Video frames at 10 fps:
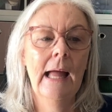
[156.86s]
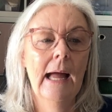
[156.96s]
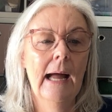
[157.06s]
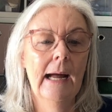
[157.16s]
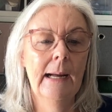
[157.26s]

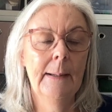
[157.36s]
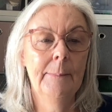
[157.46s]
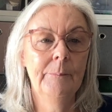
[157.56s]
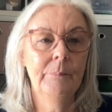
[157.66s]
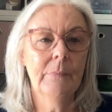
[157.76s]

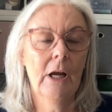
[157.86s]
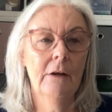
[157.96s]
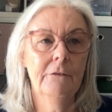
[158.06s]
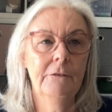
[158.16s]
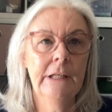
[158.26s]
I
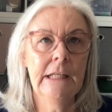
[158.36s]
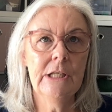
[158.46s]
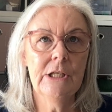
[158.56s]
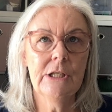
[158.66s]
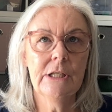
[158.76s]

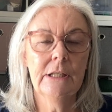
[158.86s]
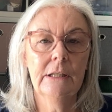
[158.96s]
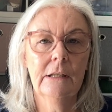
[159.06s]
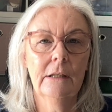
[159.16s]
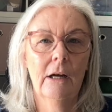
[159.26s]
finished
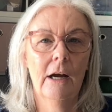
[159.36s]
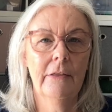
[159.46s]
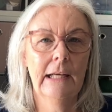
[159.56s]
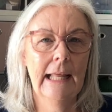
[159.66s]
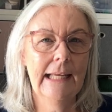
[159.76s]

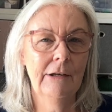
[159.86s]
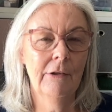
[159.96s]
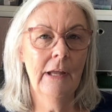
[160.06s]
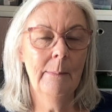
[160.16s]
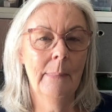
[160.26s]
either later on
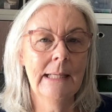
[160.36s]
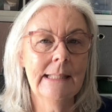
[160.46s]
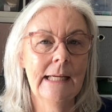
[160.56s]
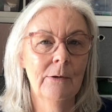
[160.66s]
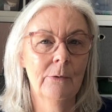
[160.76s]
that
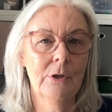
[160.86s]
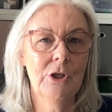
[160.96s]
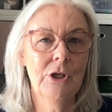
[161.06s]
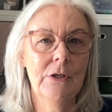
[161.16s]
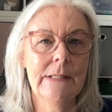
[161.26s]
Monday or the
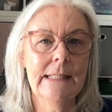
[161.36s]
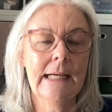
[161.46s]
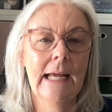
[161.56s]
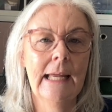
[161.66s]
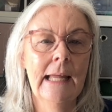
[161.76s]

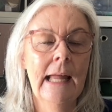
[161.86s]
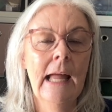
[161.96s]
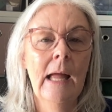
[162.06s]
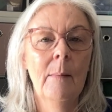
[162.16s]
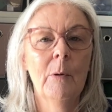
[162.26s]
Tuesday,
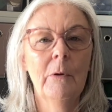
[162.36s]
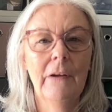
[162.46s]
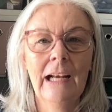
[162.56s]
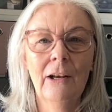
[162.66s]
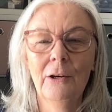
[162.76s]
but we've
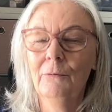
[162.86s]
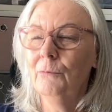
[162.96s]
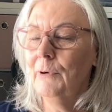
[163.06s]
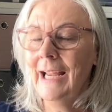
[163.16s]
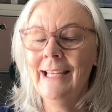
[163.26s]
had a lot of
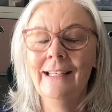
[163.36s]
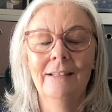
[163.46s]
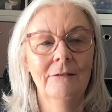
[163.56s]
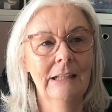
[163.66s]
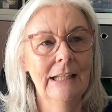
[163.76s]
rain
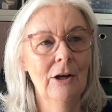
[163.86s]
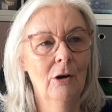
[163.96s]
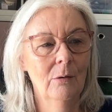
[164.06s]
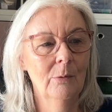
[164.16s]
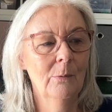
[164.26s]
and really
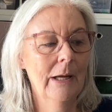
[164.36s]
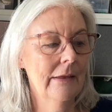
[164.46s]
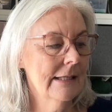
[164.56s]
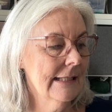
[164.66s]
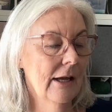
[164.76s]
horrible
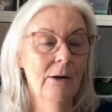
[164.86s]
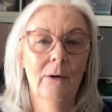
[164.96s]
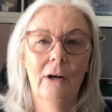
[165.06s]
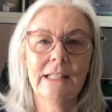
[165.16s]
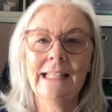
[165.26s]
weather, so
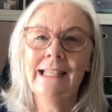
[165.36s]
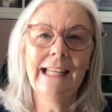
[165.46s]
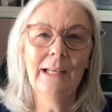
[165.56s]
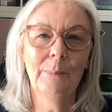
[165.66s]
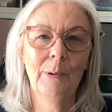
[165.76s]
I didn't
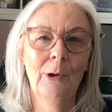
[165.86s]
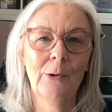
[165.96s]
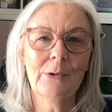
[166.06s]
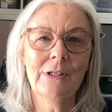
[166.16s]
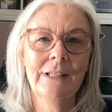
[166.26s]
get it
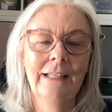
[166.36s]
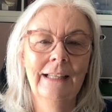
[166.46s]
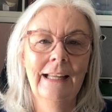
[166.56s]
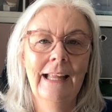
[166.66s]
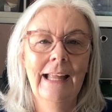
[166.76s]
blocked,
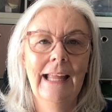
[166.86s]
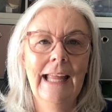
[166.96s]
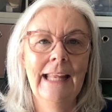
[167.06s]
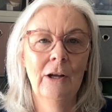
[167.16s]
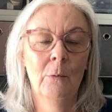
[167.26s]

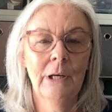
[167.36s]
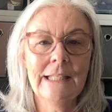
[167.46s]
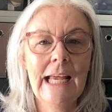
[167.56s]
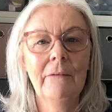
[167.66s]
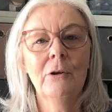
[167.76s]
and I wanted
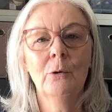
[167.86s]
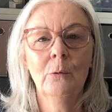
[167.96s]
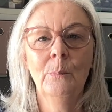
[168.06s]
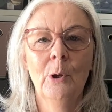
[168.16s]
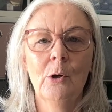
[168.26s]
to have it
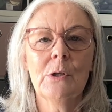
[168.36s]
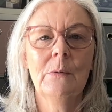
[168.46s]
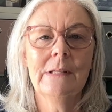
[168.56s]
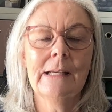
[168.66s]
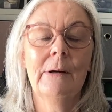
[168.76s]
all blocked
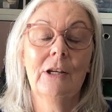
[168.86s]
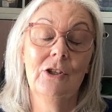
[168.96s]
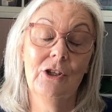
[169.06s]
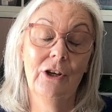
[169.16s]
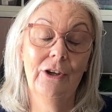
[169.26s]
so I could
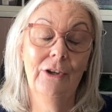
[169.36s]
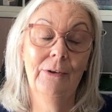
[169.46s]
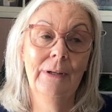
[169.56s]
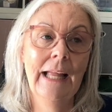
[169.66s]
show you.